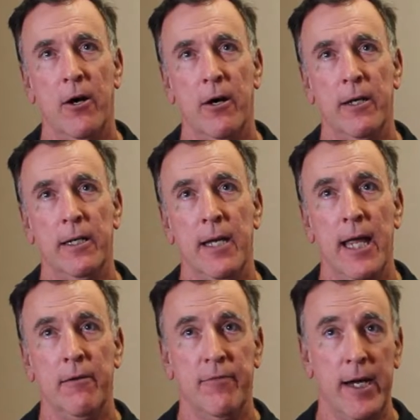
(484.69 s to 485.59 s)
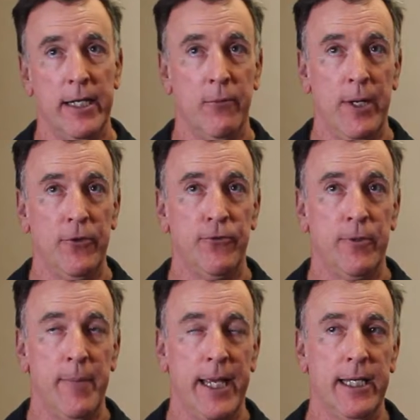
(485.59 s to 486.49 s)
AR and finding ways
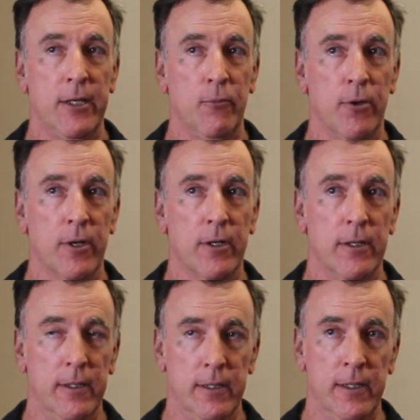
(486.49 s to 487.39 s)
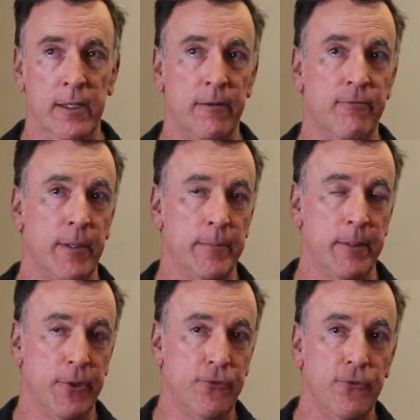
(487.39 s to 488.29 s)
to make it work from
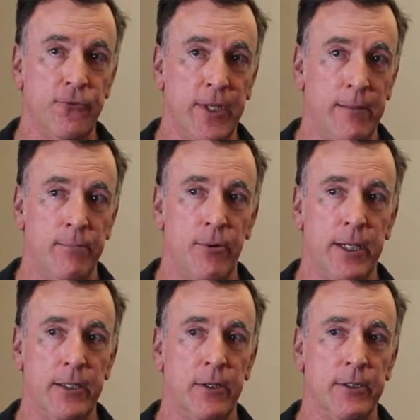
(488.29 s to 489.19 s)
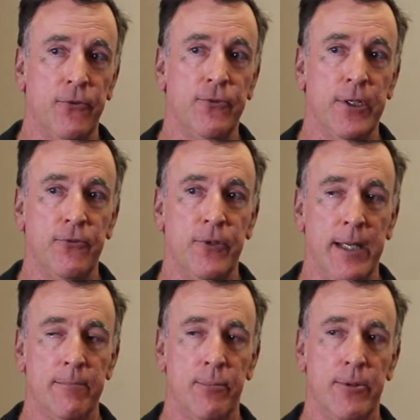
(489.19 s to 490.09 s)
a business standpoint and artistic
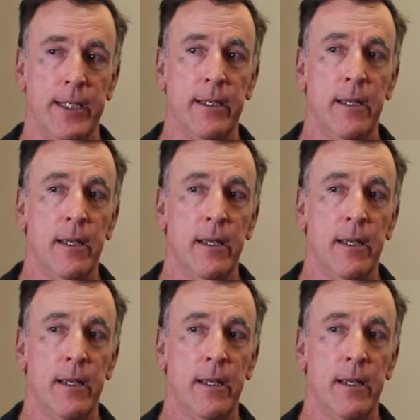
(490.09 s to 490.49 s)
standpoint,